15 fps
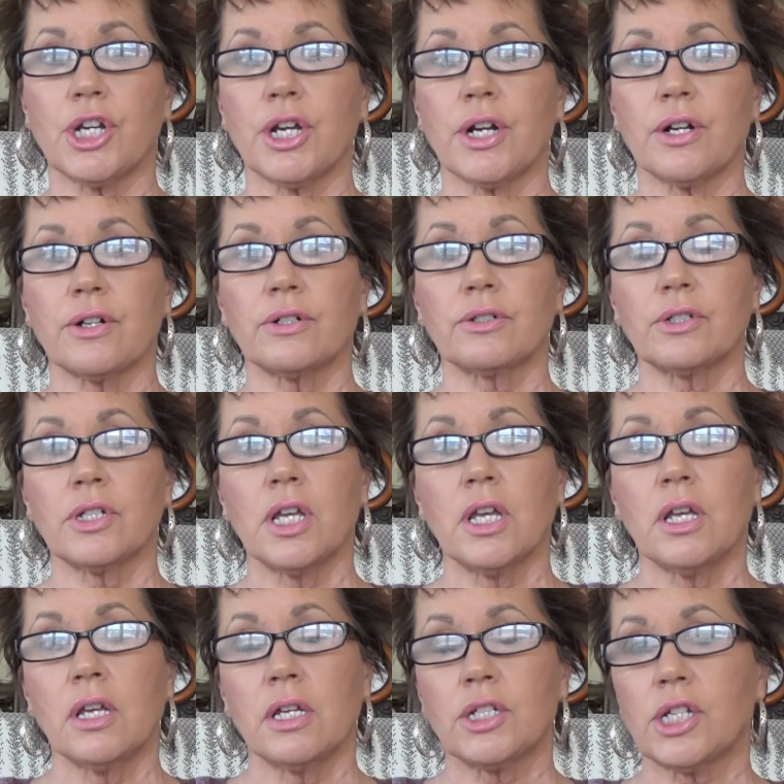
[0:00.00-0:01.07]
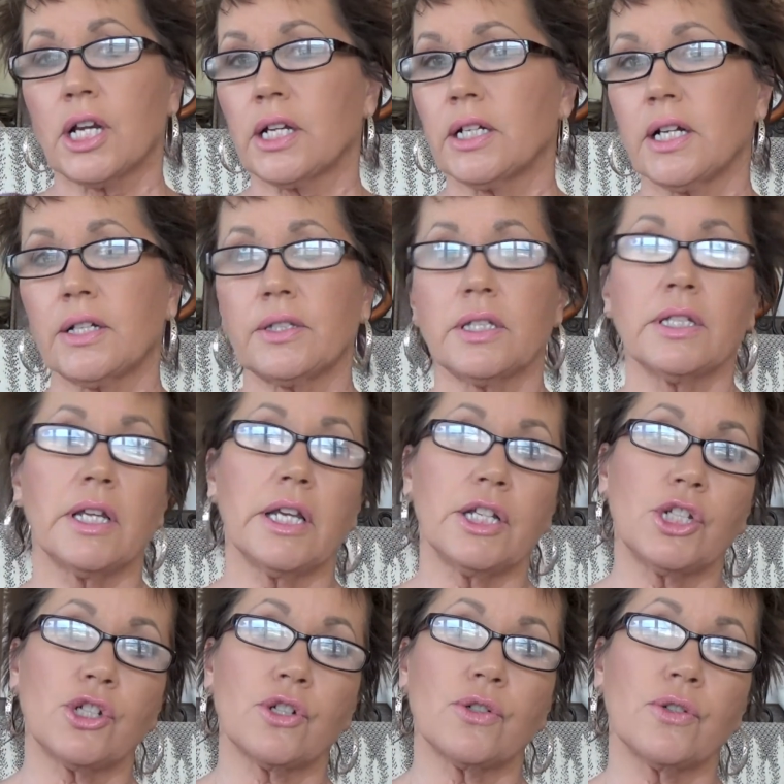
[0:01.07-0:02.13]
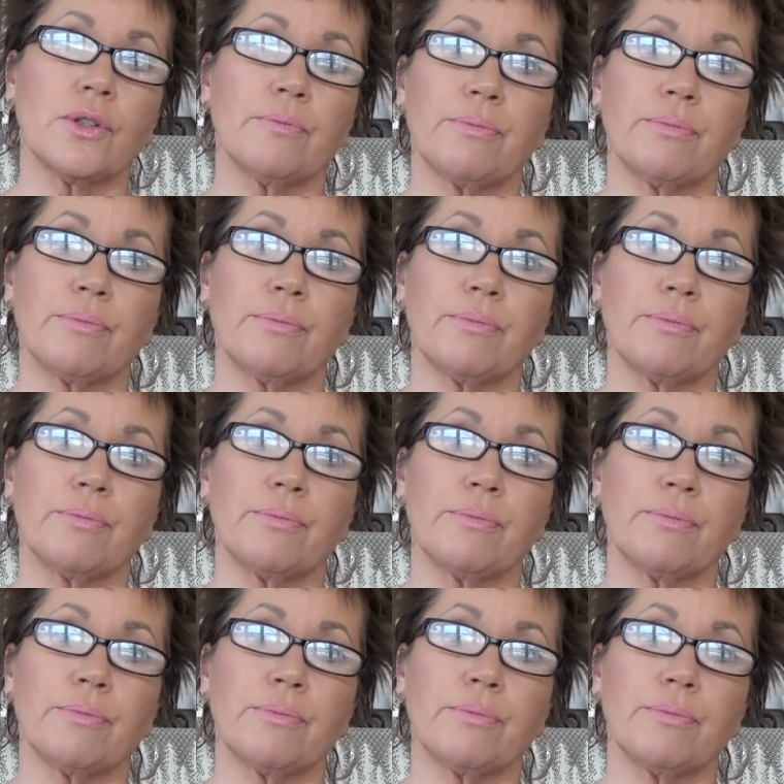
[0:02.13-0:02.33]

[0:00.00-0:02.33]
air, checking out the nature, the